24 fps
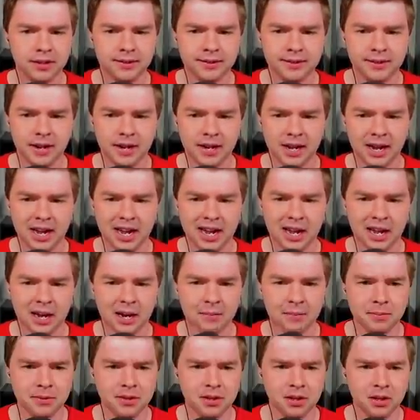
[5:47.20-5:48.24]
It's got
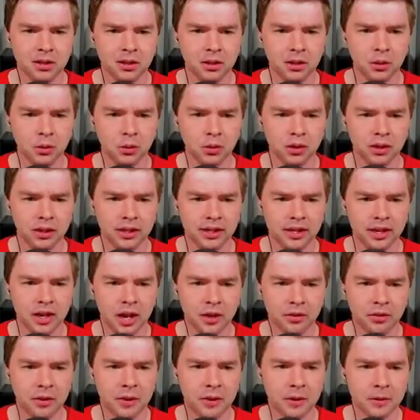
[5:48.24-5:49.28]
absolutely
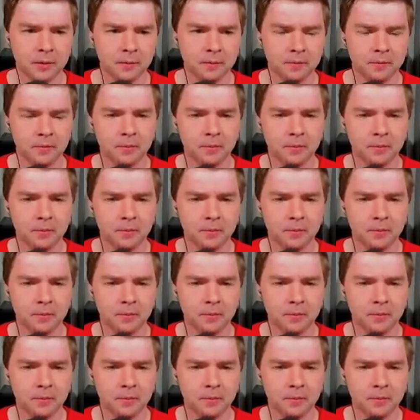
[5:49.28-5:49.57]
nothing.